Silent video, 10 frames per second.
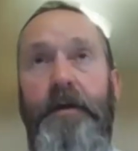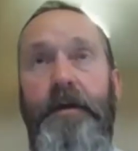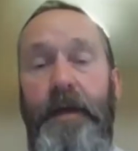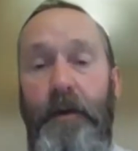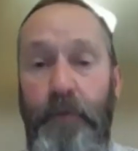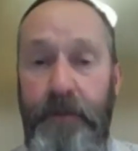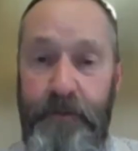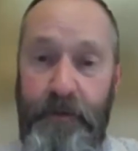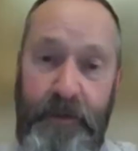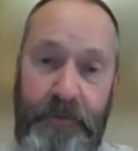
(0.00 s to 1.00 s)
Yeah,
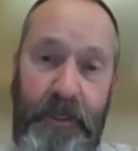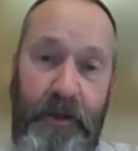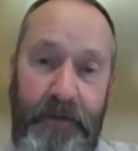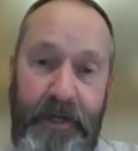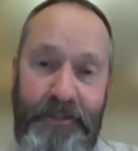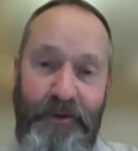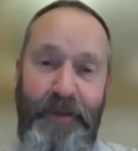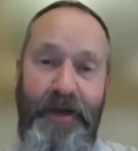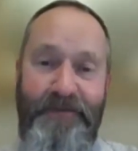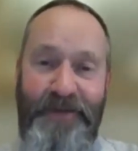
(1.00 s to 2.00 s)
there was a lot there, so I
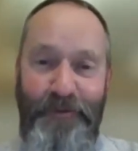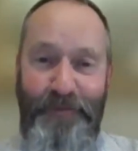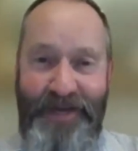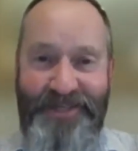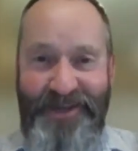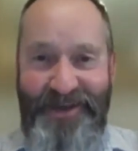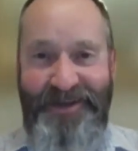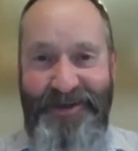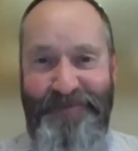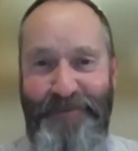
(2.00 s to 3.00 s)
might have to come
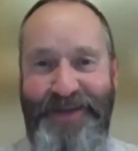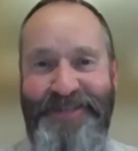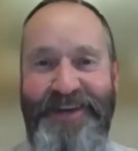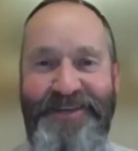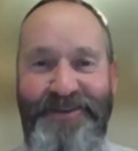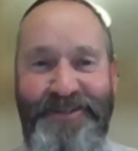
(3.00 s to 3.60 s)
back to Alex on